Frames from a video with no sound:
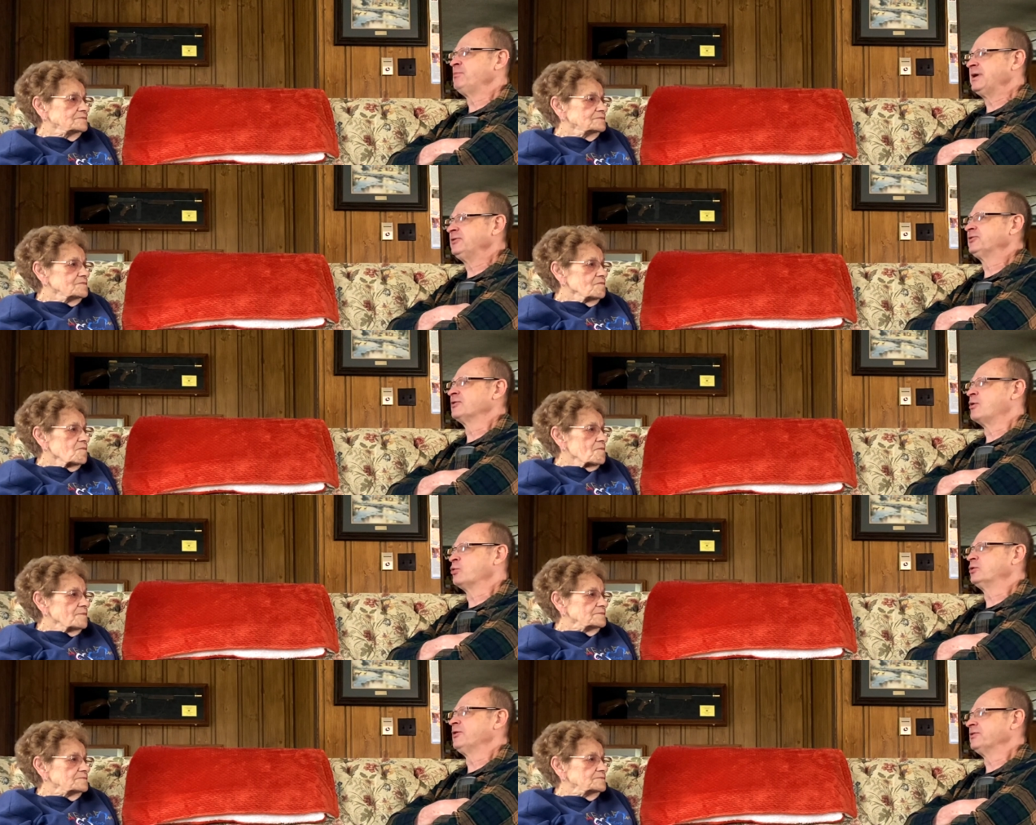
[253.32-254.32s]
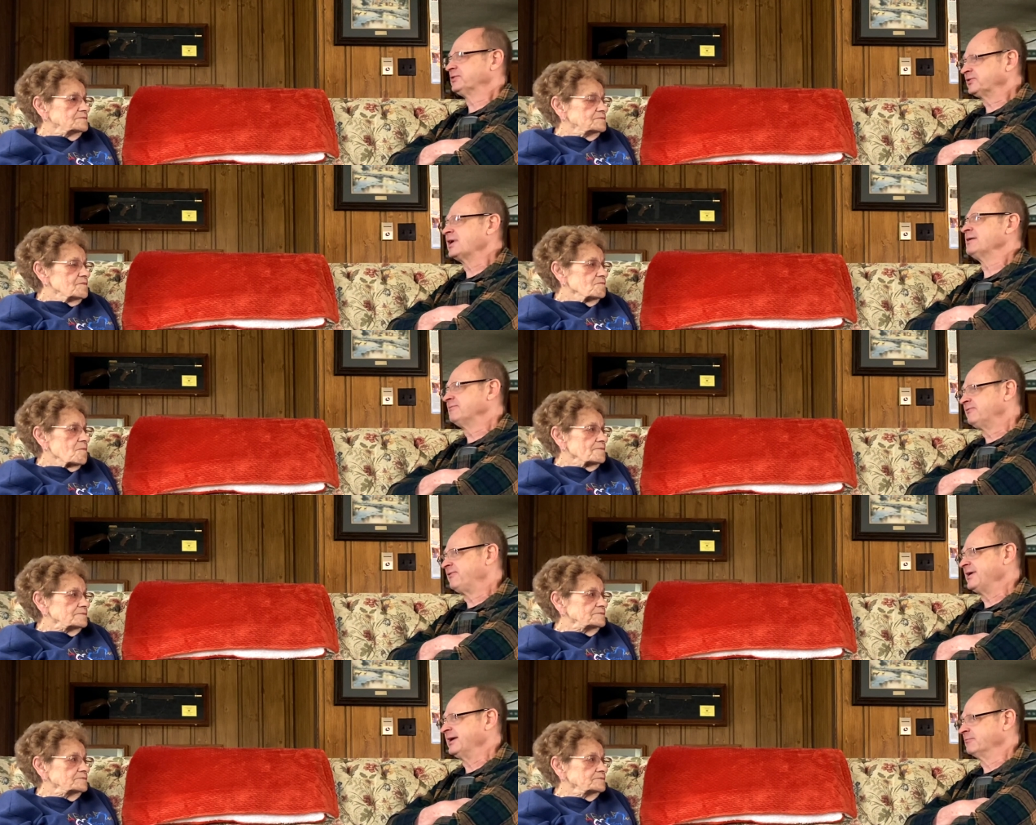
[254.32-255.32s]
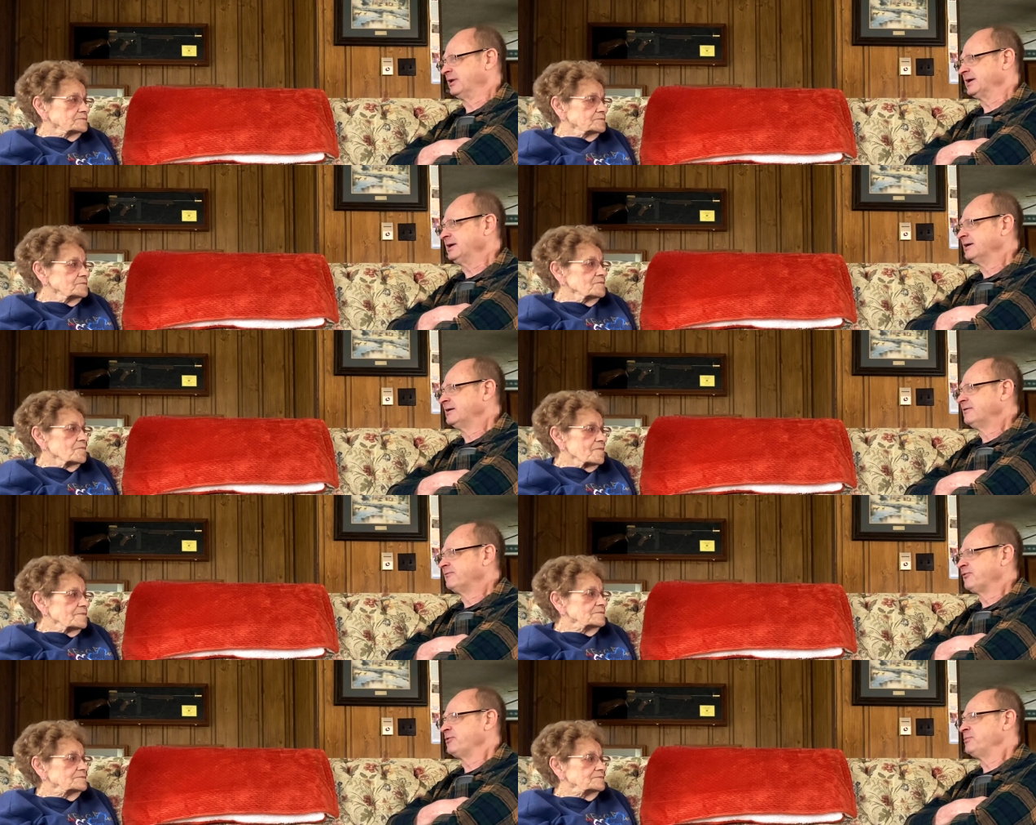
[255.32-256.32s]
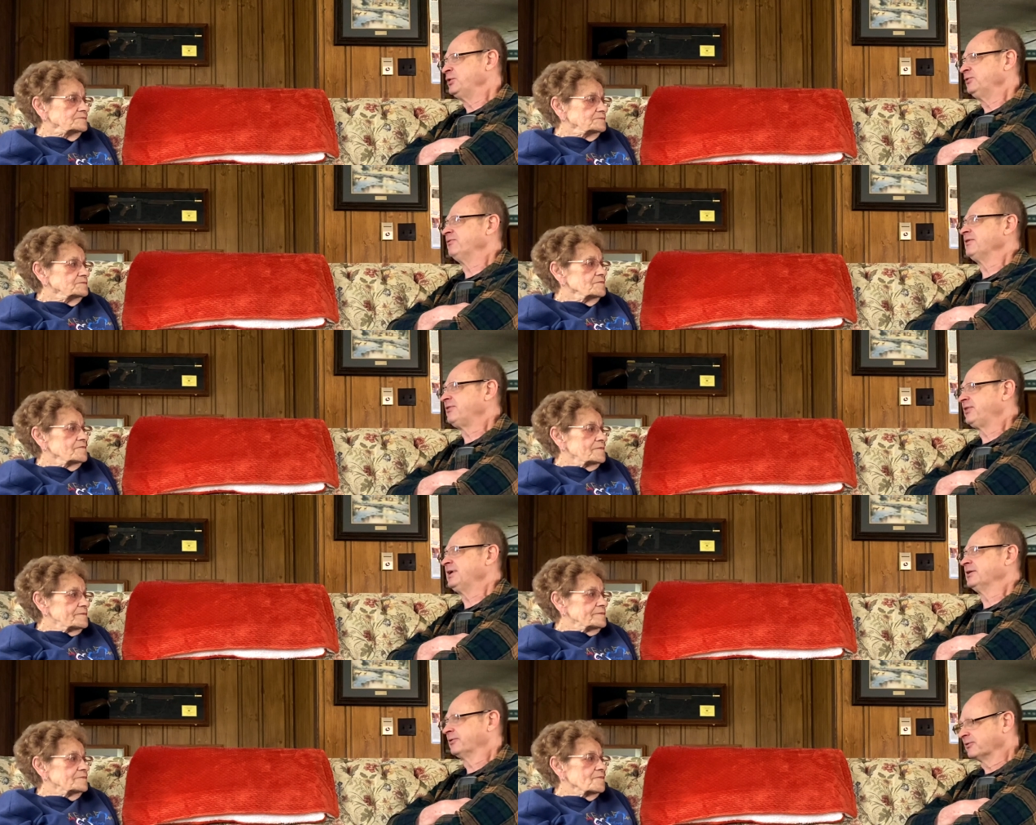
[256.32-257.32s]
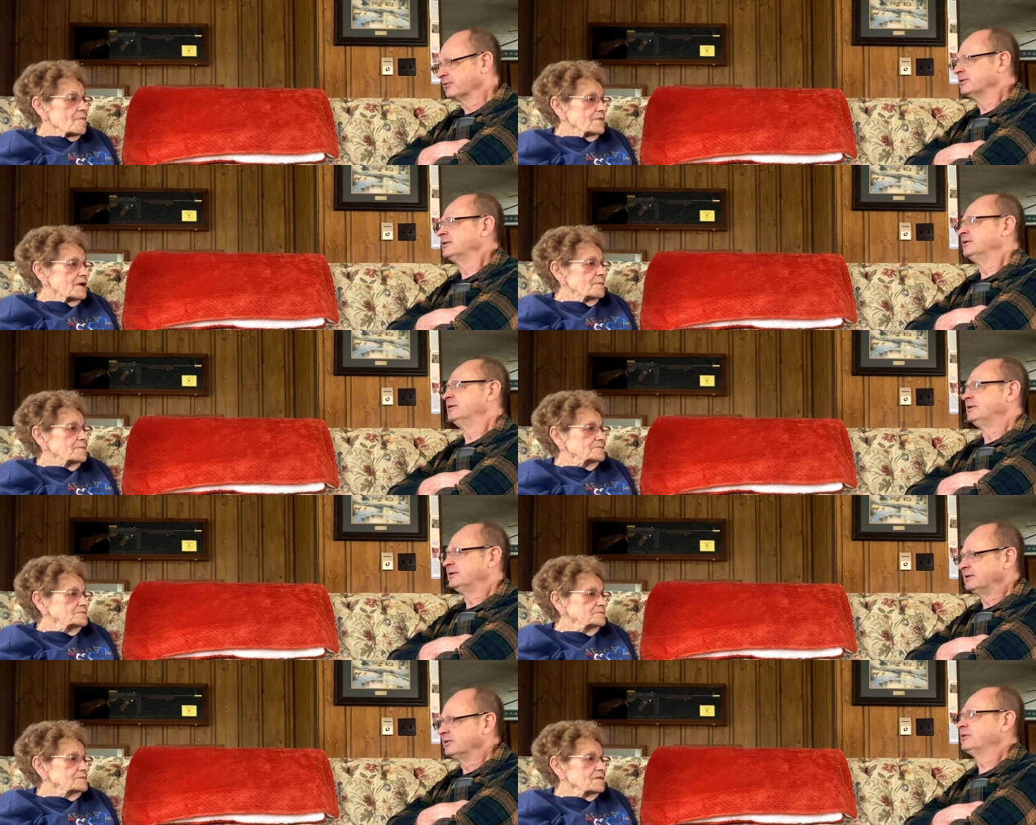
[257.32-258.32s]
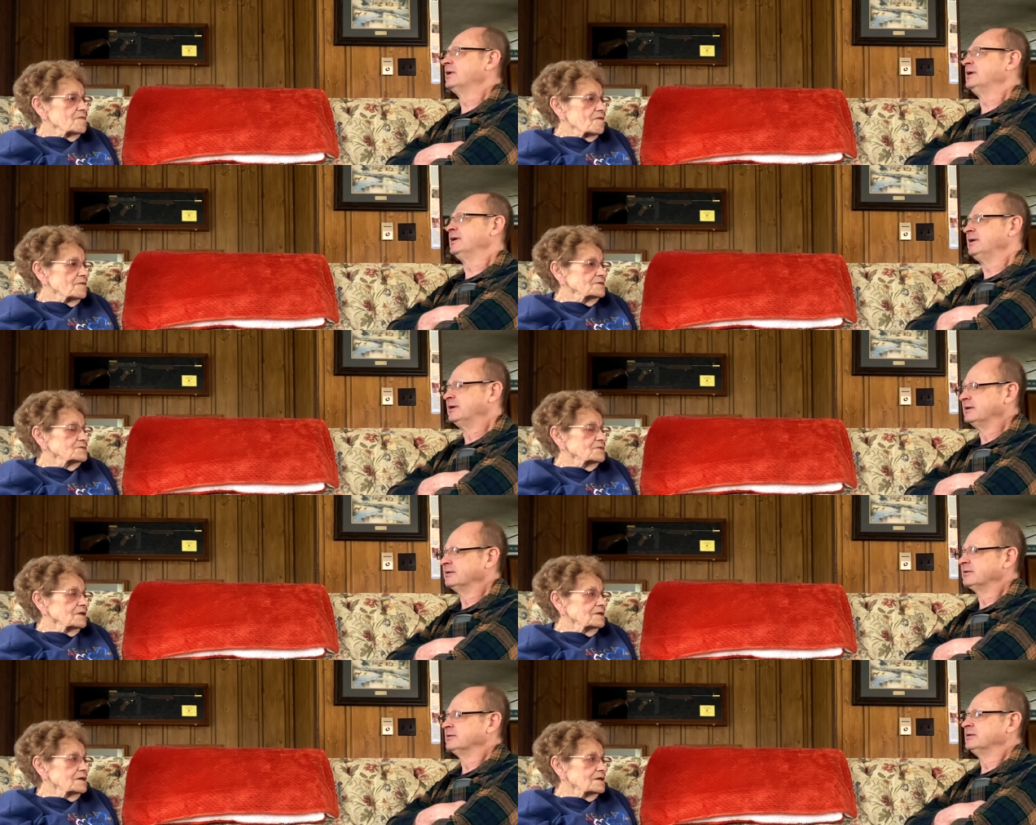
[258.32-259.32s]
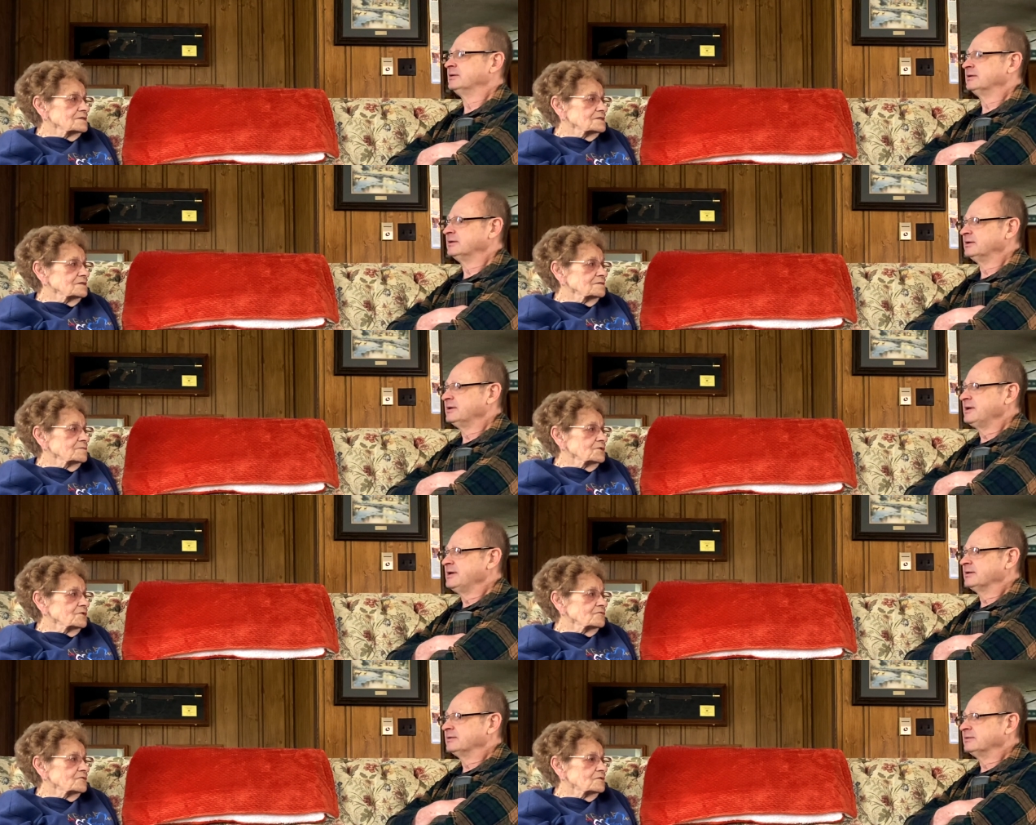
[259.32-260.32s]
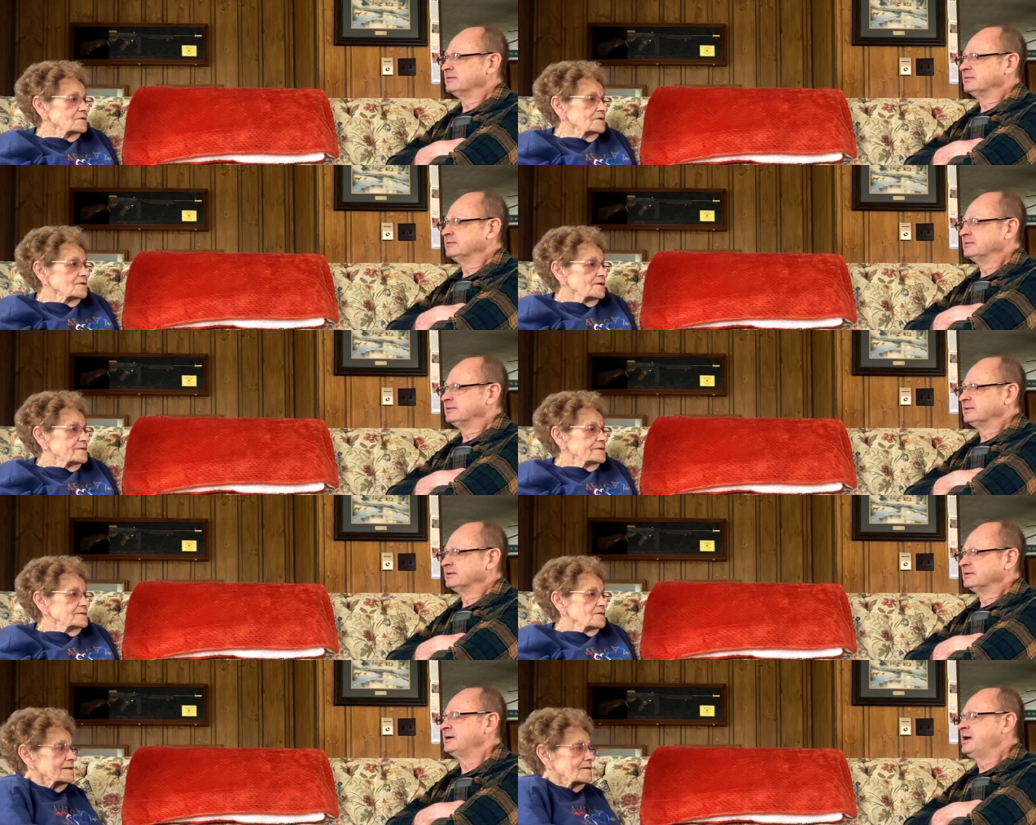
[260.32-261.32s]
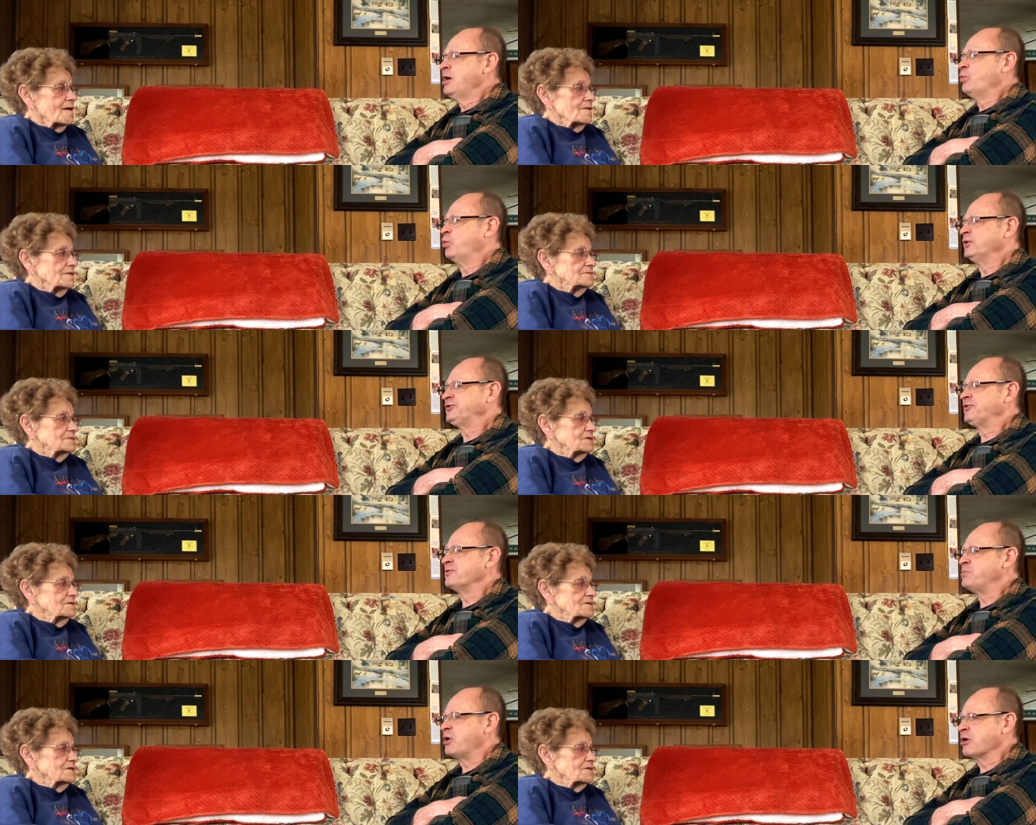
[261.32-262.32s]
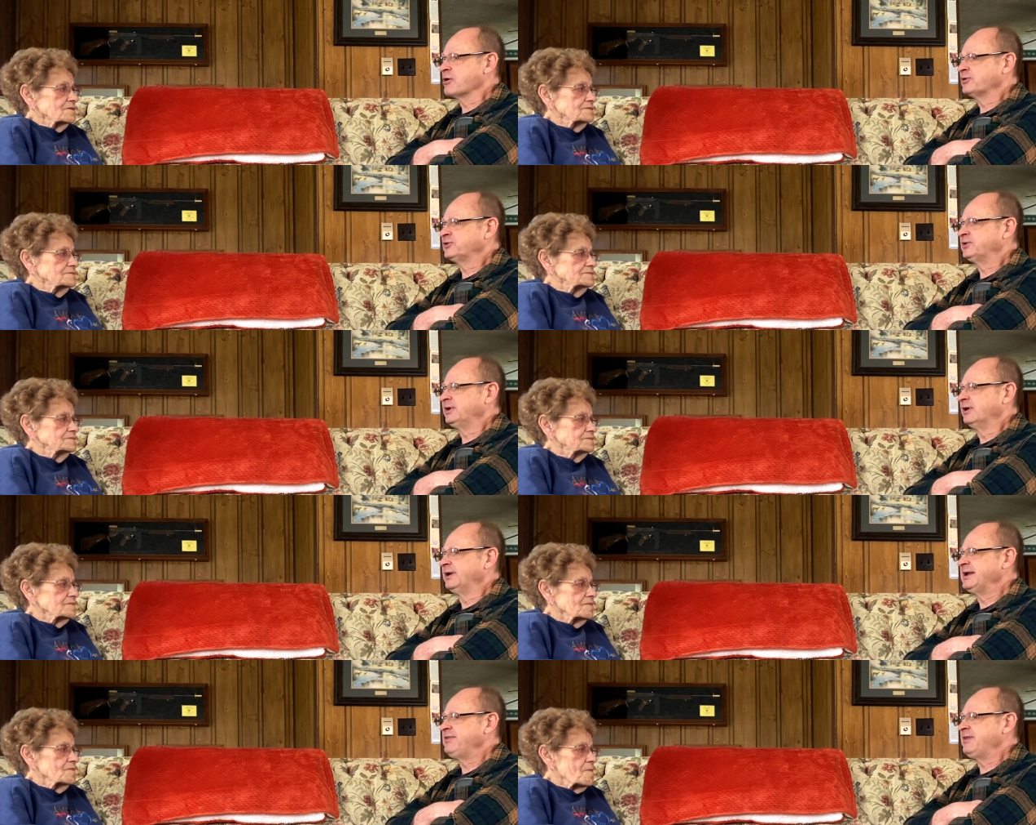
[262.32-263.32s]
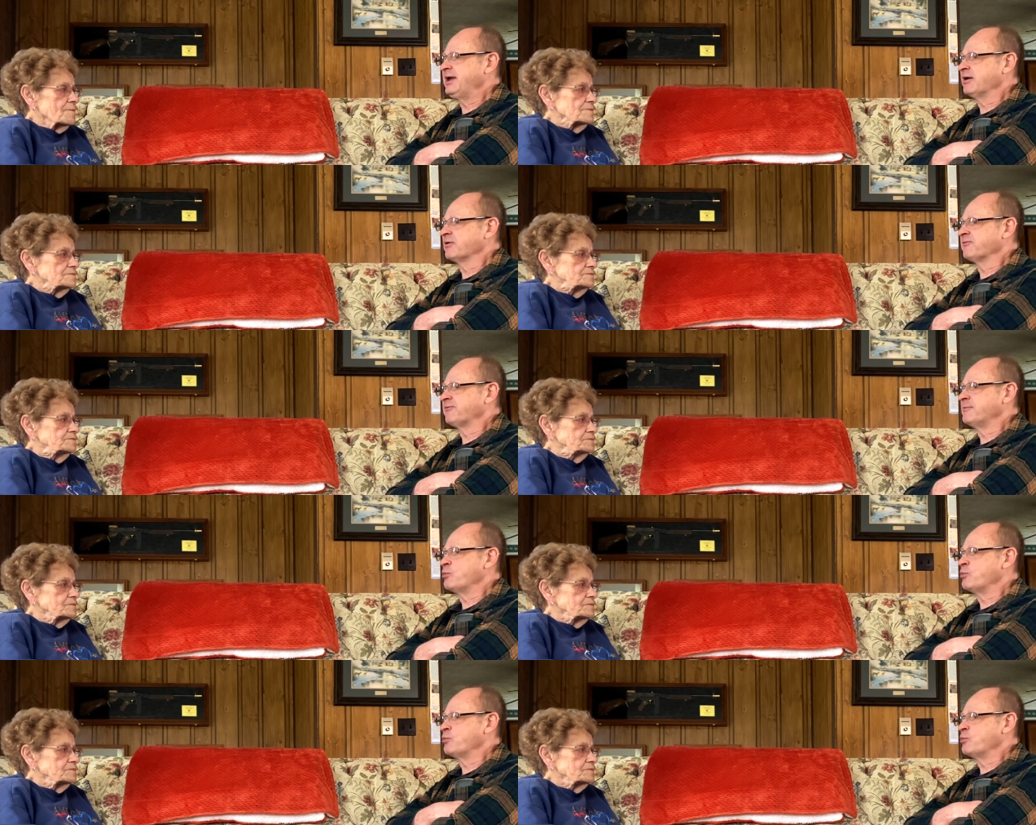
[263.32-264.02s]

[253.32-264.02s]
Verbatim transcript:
Speaker 1: been sold to the Sutton family mm -hmm. for the movie theater. Yep.
Speaker 2: Okay. It was really nice, beautiful.
Speaker 1: Was the bar still in there from